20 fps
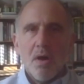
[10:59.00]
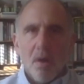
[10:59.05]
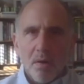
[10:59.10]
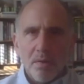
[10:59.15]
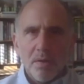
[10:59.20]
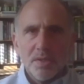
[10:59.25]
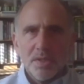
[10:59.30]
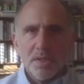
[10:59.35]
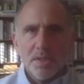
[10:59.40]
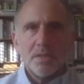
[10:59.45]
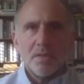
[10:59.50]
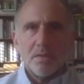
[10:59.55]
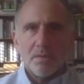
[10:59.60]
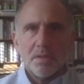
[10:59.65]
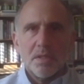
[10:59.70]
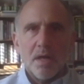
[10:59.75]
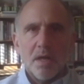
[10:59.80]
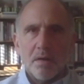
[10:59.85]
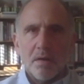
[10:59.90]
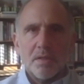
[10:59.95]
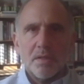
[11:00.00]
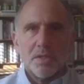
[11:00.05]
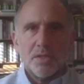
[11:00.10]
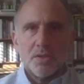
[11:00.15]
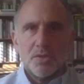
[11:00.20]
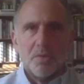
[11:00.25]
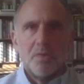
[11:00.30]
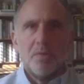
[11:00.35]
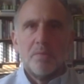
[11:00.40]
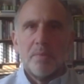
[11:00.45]
All those things are entirely
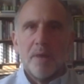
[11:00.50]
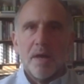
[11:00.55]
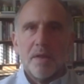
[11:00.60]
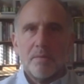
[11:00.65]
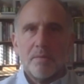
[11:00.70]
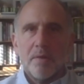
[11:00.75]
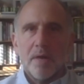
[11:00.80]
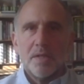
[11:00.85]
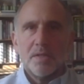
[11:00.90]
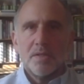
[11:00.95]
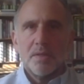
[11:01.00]
true, by the way.